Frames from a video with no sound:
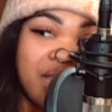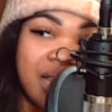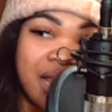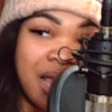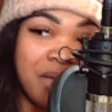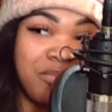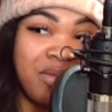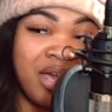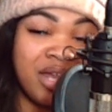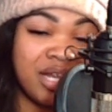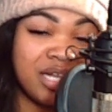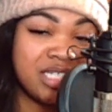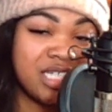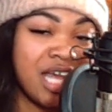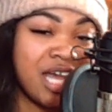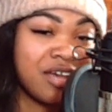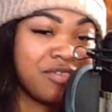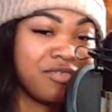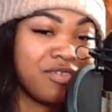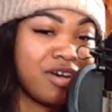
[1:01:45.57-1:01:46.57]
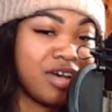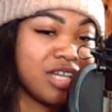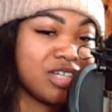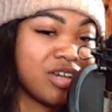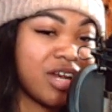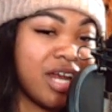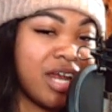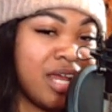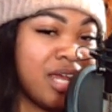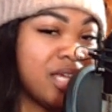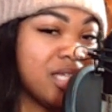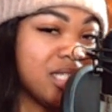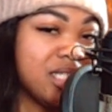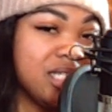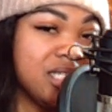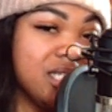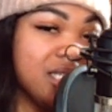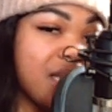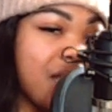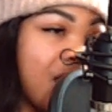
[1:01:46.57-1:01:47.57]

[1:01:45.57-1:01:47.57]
like being a jack of all trades is yeah.